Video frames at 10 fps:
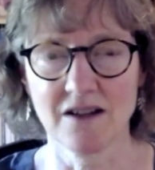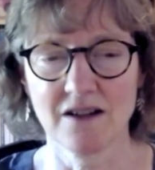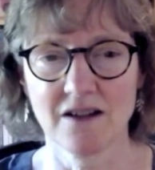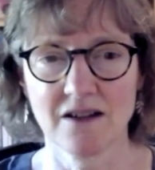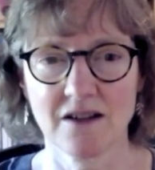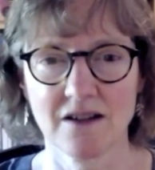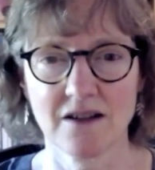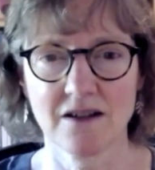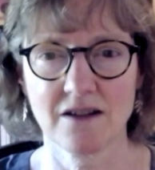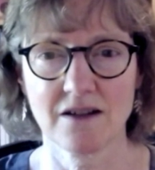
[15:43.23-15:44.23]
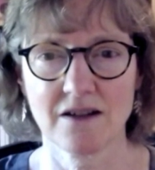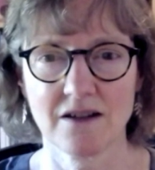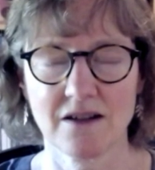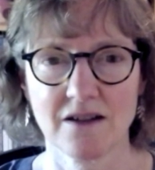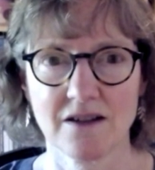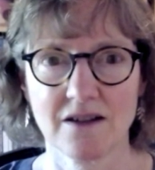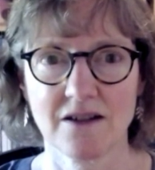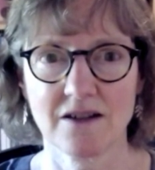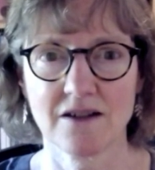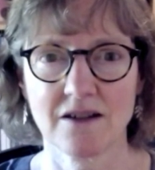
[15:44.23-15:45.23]

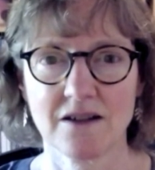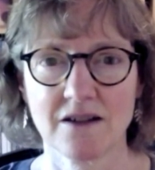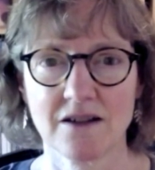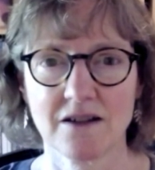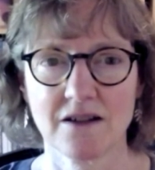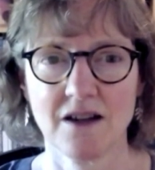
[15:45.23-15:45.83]
No one is speaking in this clip.